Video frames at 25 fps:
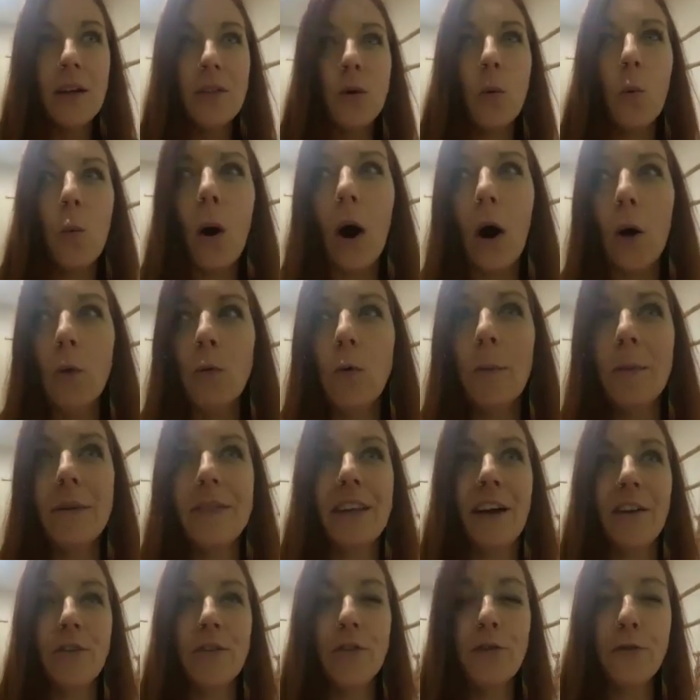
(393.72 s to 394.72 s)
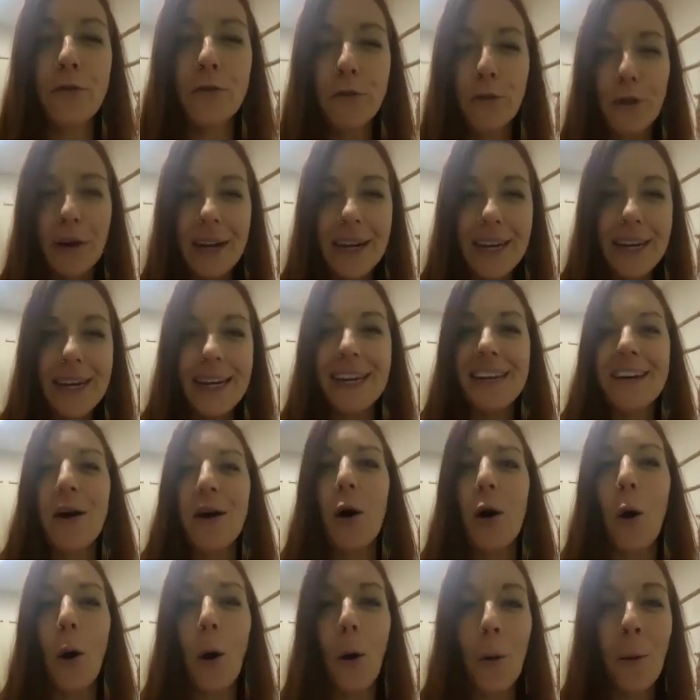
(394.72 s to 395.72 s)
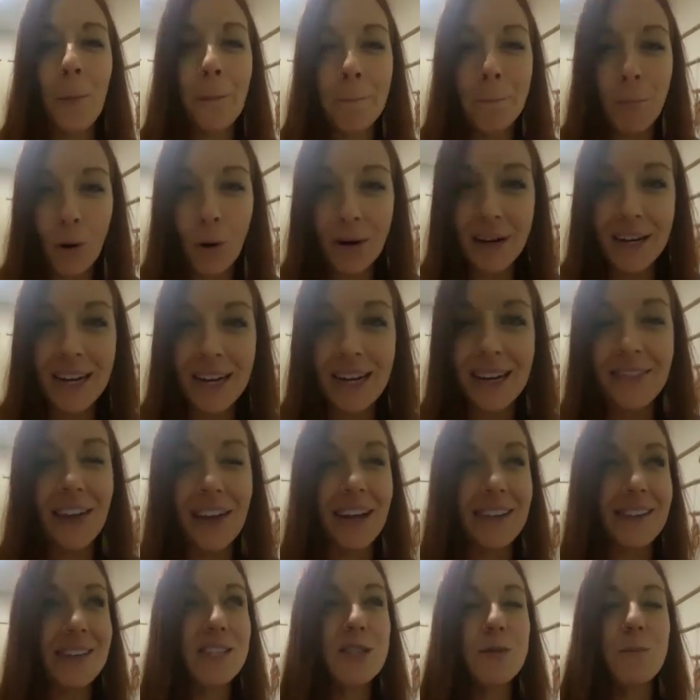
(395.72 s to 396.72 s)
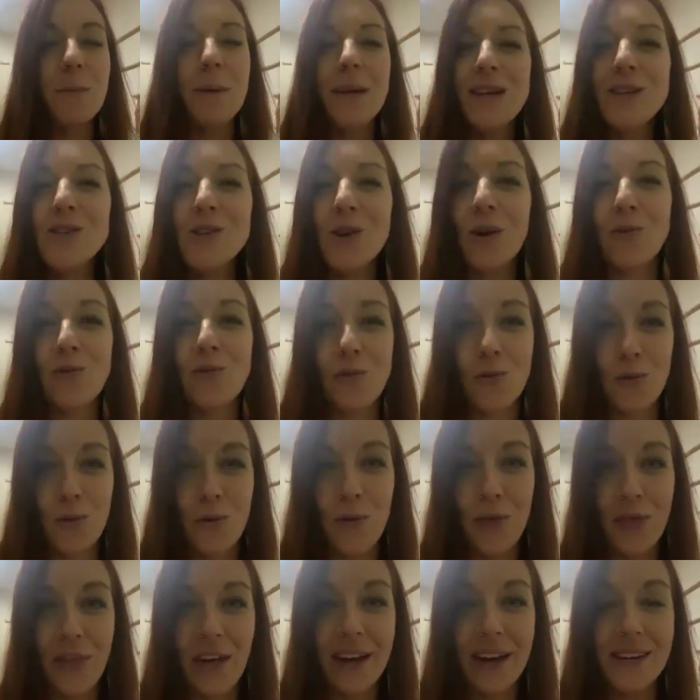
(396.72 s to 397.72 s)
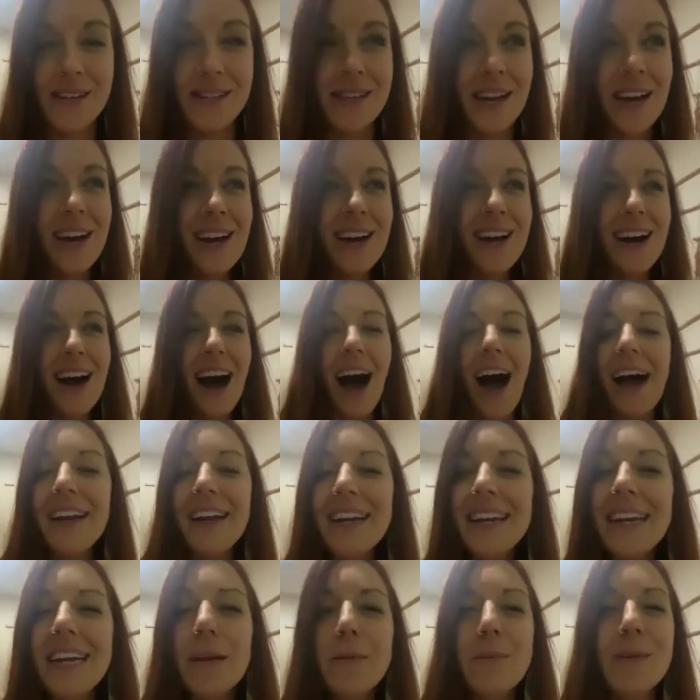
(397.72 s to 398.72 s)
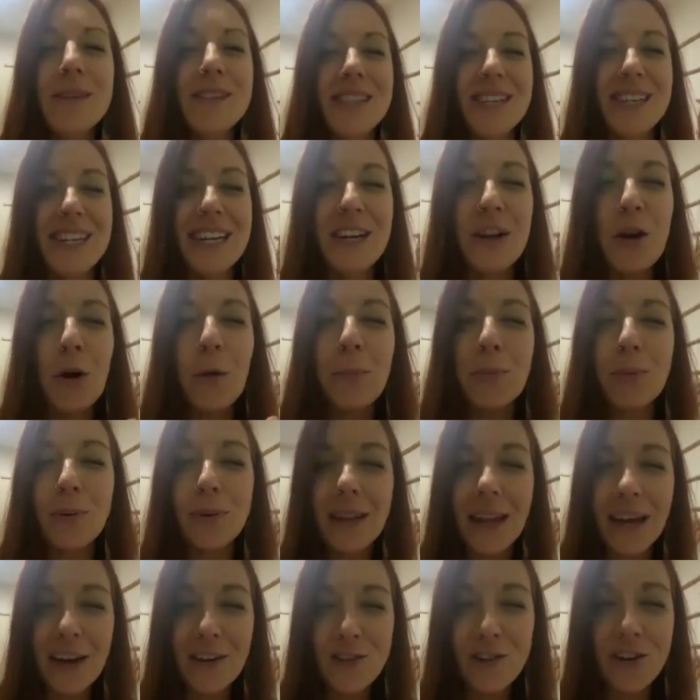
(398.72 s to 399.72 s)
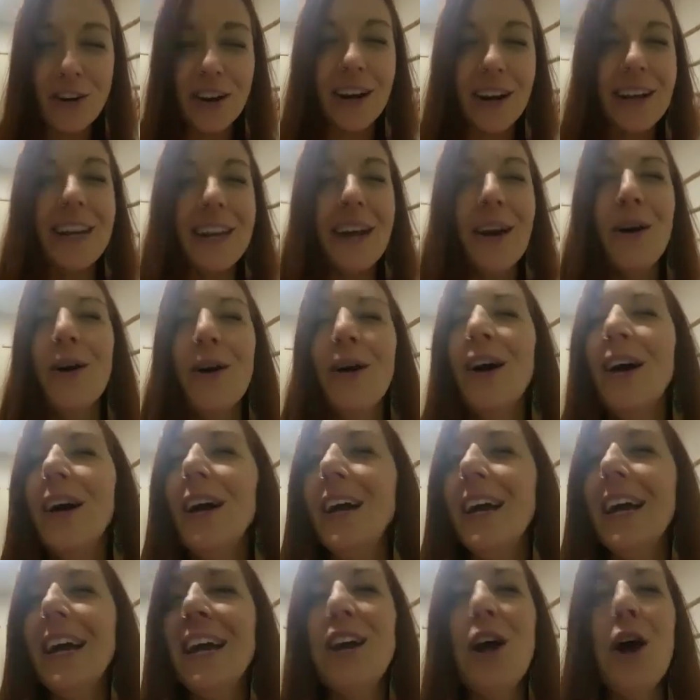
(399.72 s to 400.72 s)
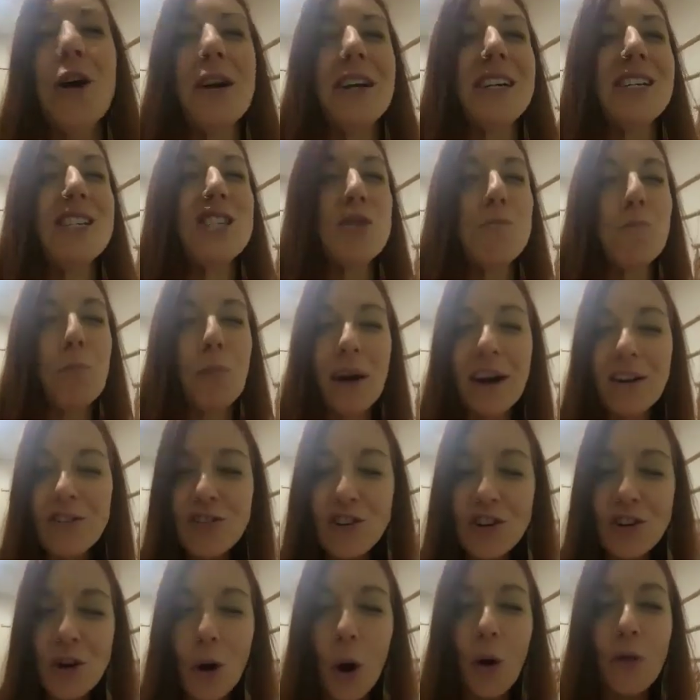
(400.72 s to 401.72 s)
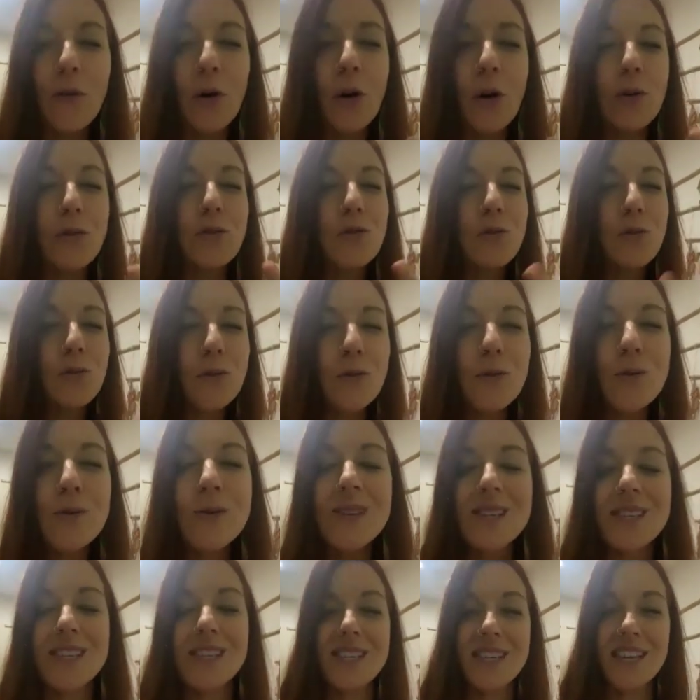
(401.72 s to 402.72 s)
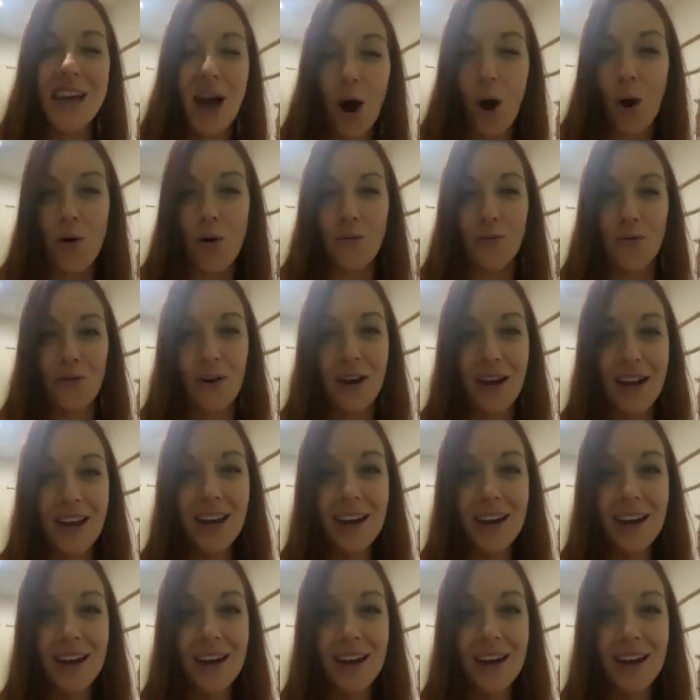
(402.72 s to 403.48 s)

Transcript: the wild woman that's free in her own body, that speaks her truth, is uninhibited in her pleasure, in her expression of her true self.